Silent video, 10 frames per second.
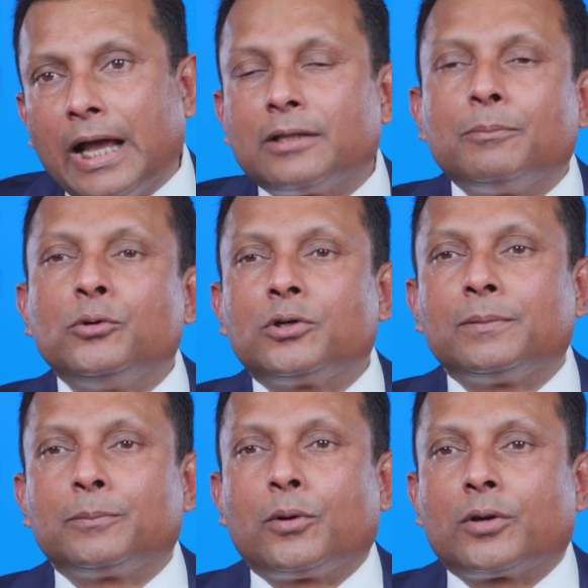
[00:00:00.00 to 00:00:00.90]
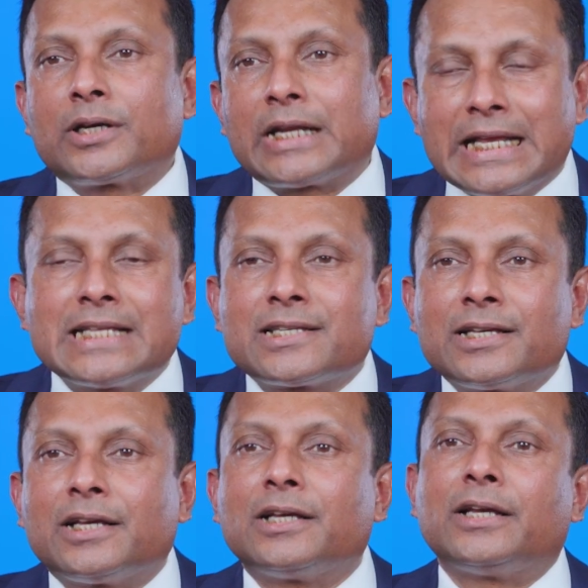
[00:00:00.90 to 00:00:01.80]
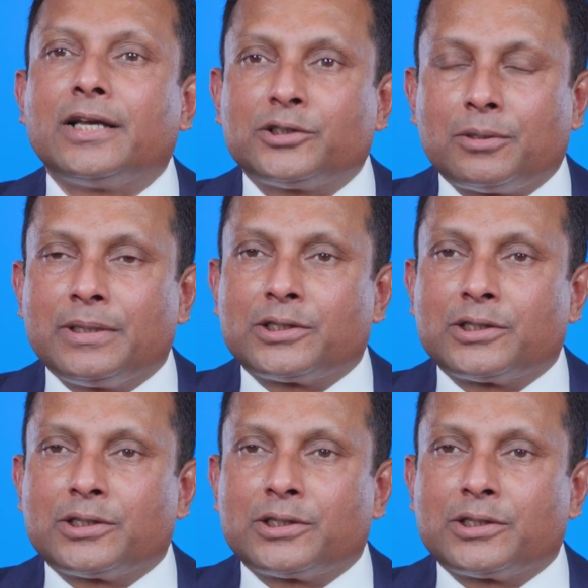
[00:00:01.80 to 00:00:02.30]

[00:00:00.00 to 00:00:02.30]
and the blue component is H&B